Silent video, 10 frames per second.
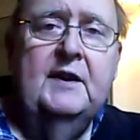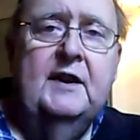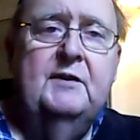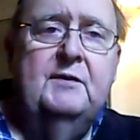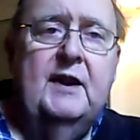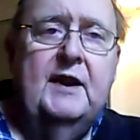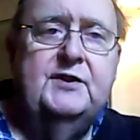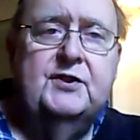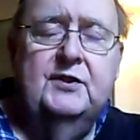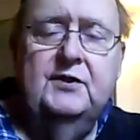in
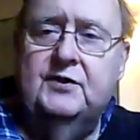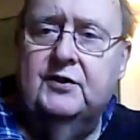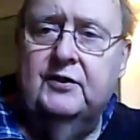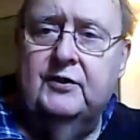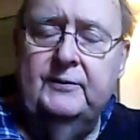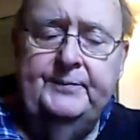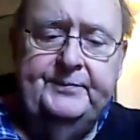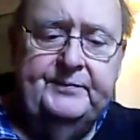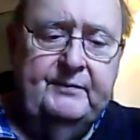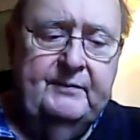relation to
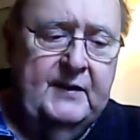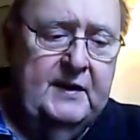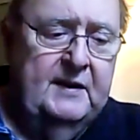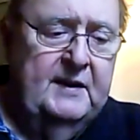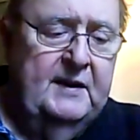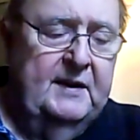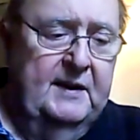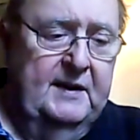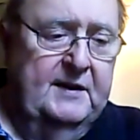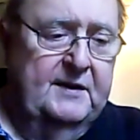
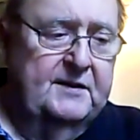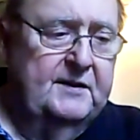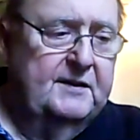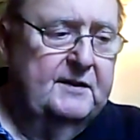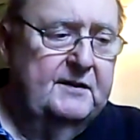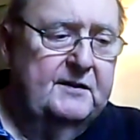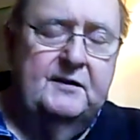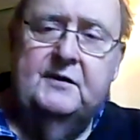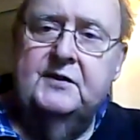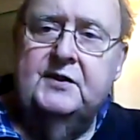
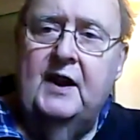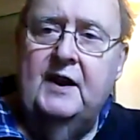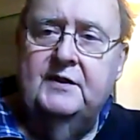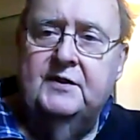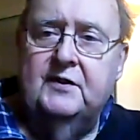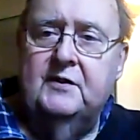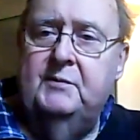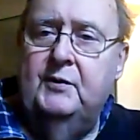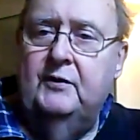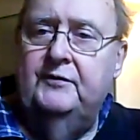the size of the
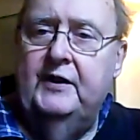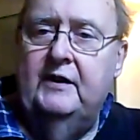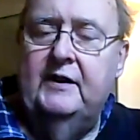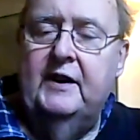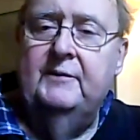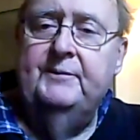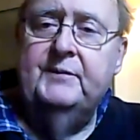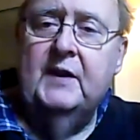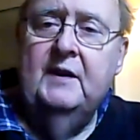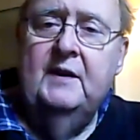portfolio.
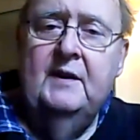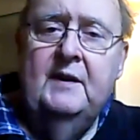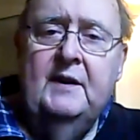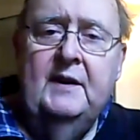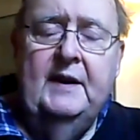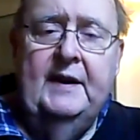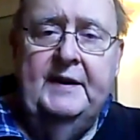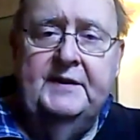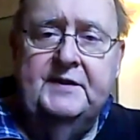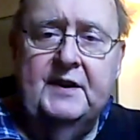
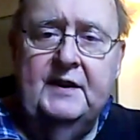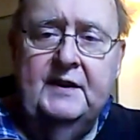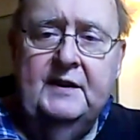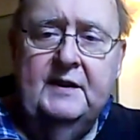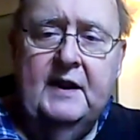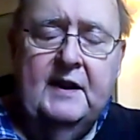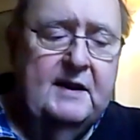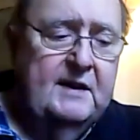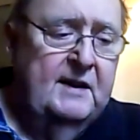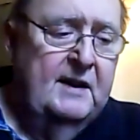And
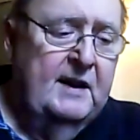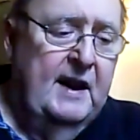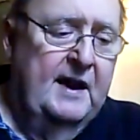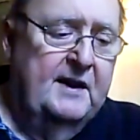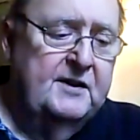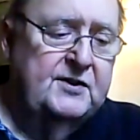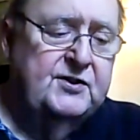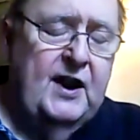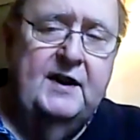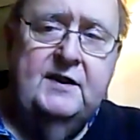
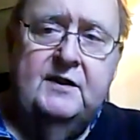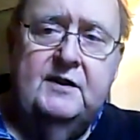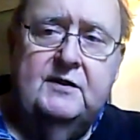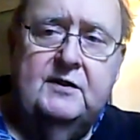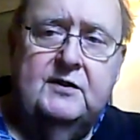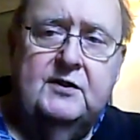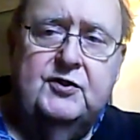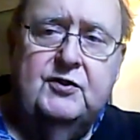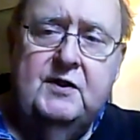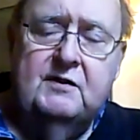the
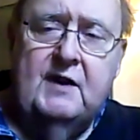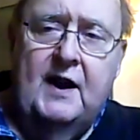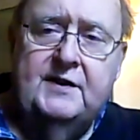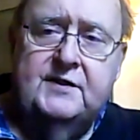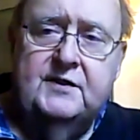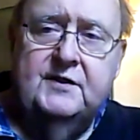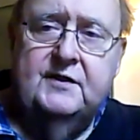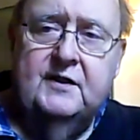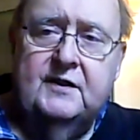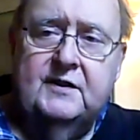junior risers
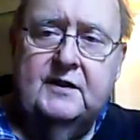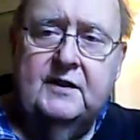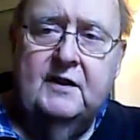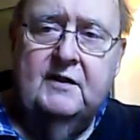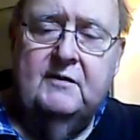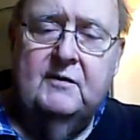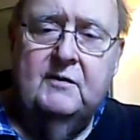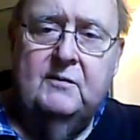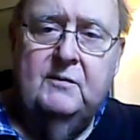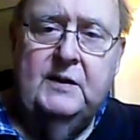that
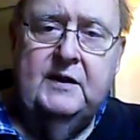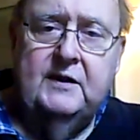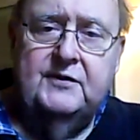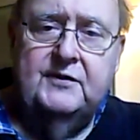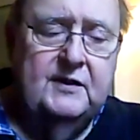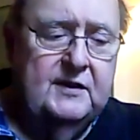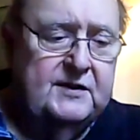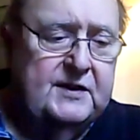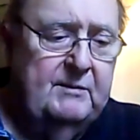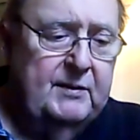we have
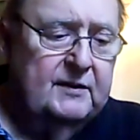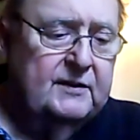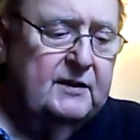assembled